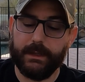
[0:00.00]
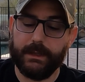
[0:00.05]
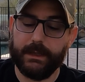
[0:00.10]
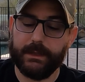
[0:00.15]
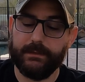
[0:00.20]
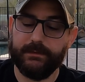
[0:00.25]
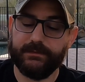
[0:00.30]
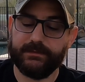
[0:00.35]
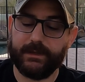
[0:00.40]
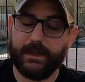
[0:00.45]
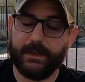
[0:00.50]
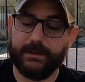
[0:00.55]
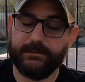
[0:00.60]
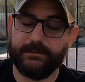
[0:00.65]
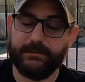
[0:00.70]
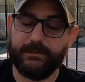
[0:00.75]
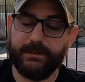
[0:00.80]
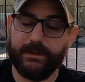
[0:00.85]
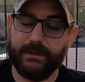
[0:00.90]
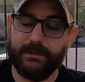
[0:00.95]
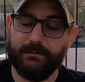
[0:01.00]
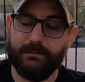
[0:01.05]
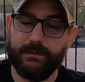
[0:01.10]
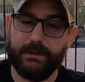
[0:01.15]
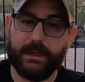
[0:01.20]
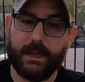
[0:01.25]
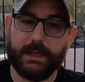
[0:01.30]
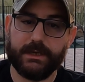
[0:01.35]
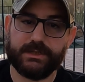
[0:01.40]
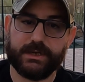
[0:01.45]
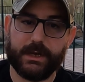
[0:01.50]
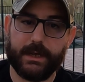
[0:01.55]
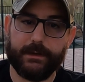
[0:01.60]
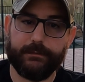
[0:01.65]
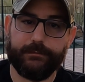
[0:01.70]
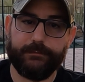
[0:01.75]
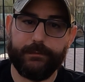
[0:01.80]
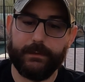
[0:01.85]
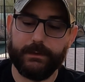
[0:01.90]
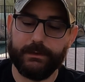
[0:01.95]
in this case, the
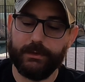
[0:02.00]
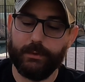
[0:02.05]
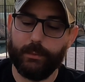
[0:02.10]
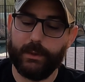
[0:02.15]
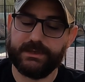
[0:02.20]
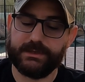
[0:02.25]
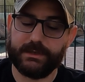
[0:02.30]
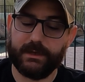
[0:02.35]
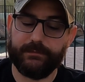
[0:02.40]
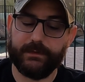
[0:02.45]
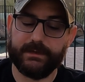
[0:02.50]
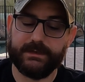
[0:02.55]
VHF, UHF